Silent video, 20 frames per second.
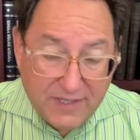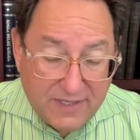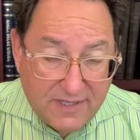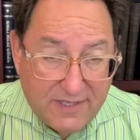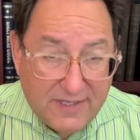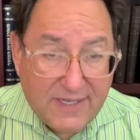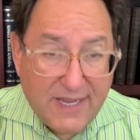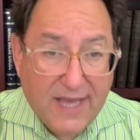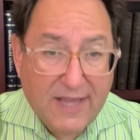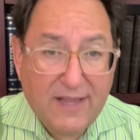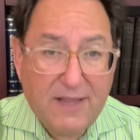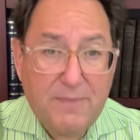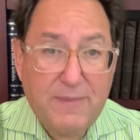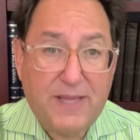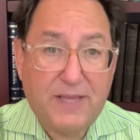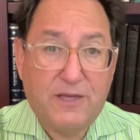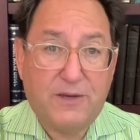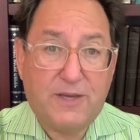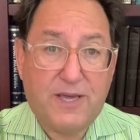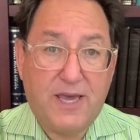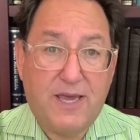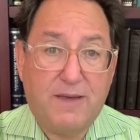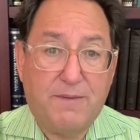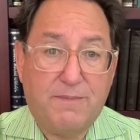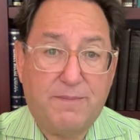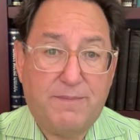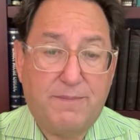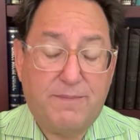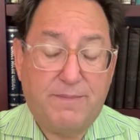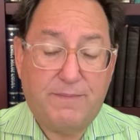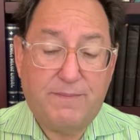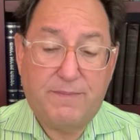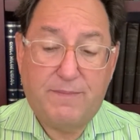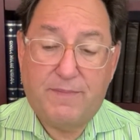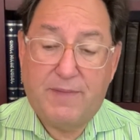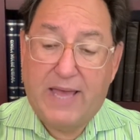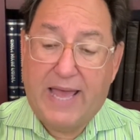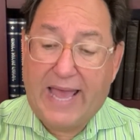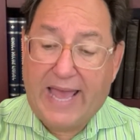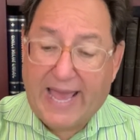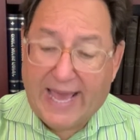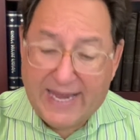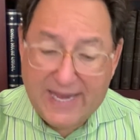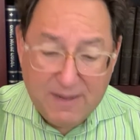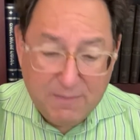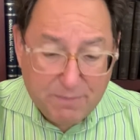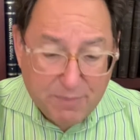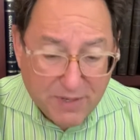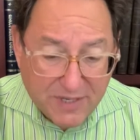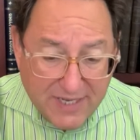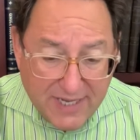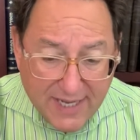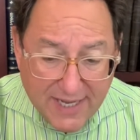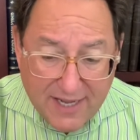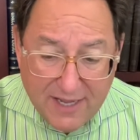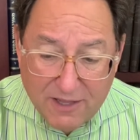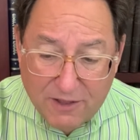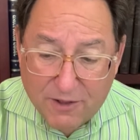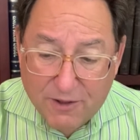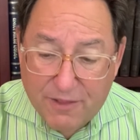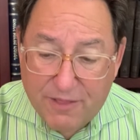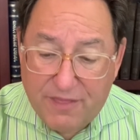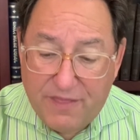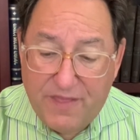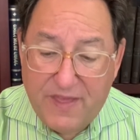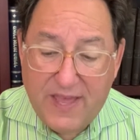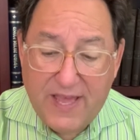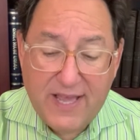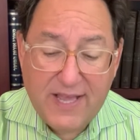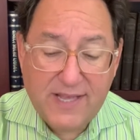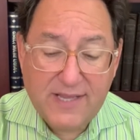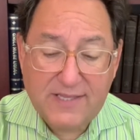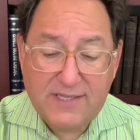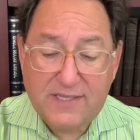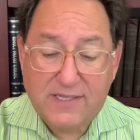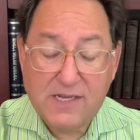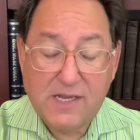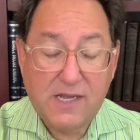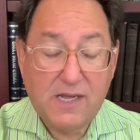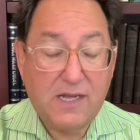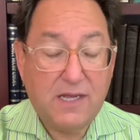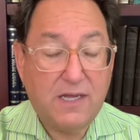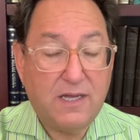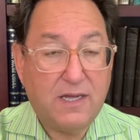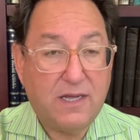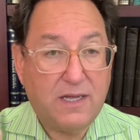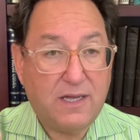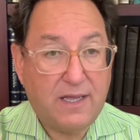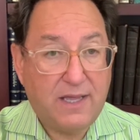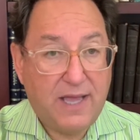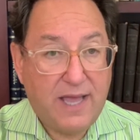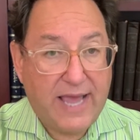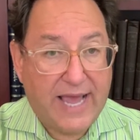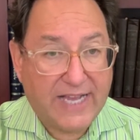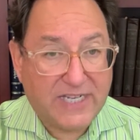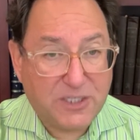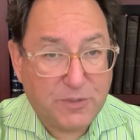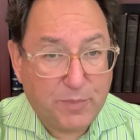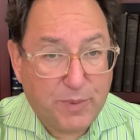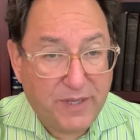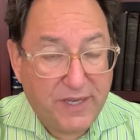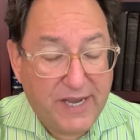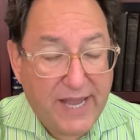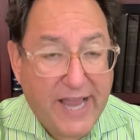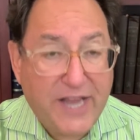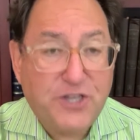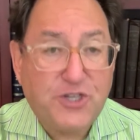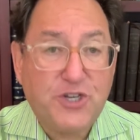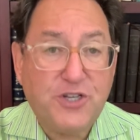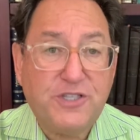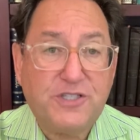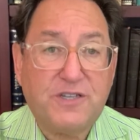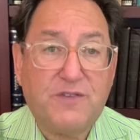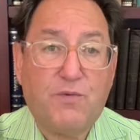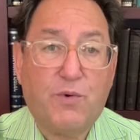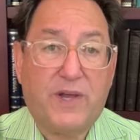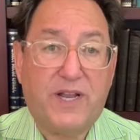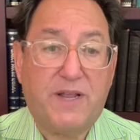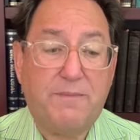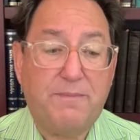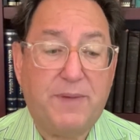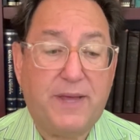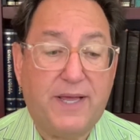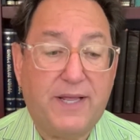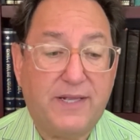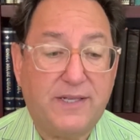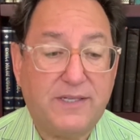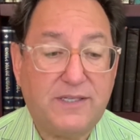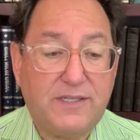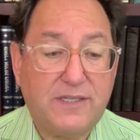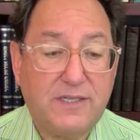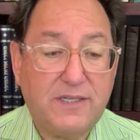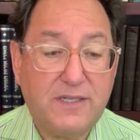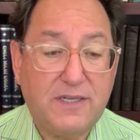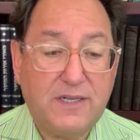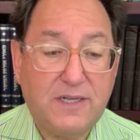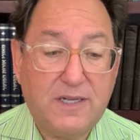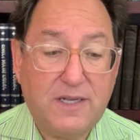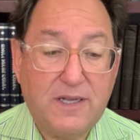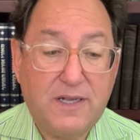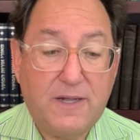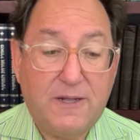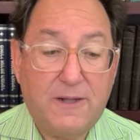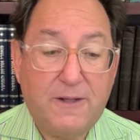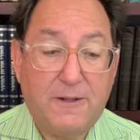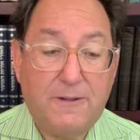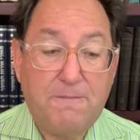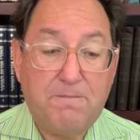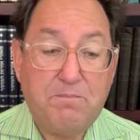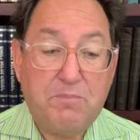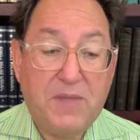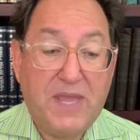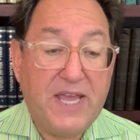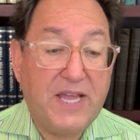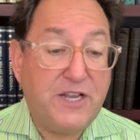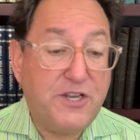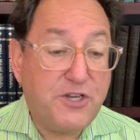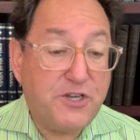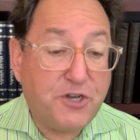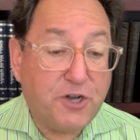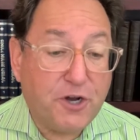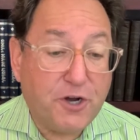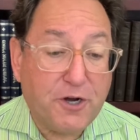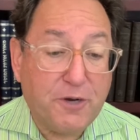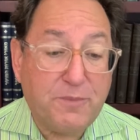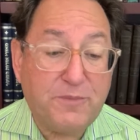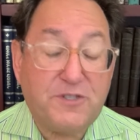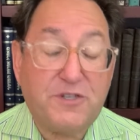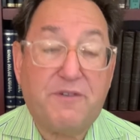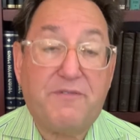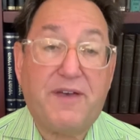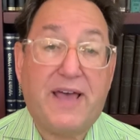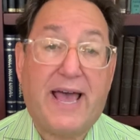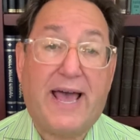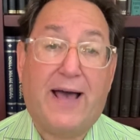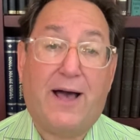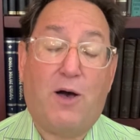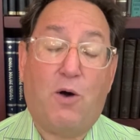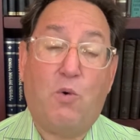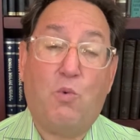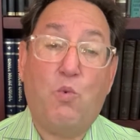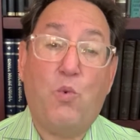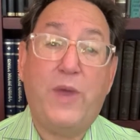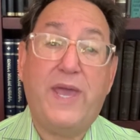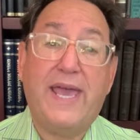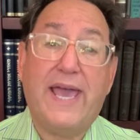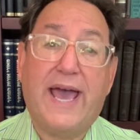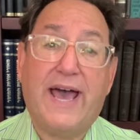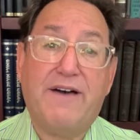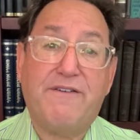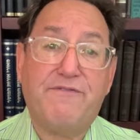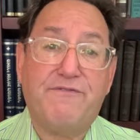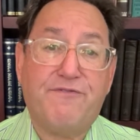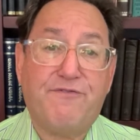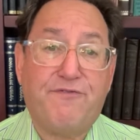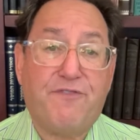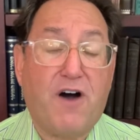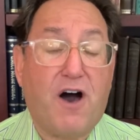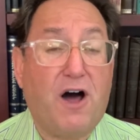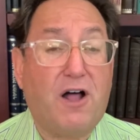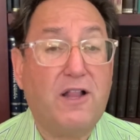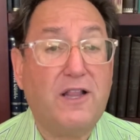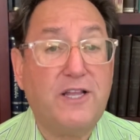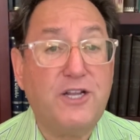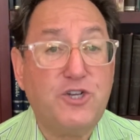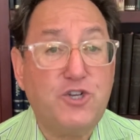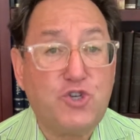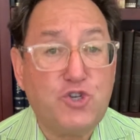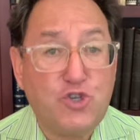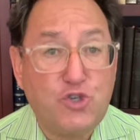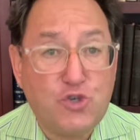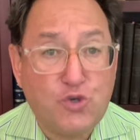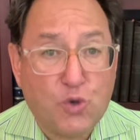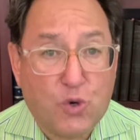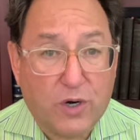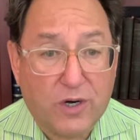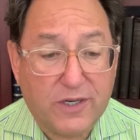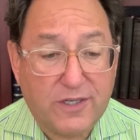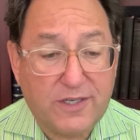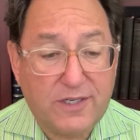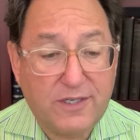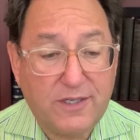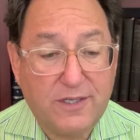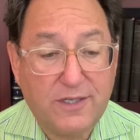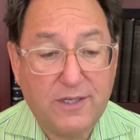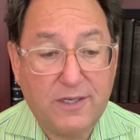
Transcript: Selam Elohim, and in particular these explanations of what it means in terms of how we have fallen short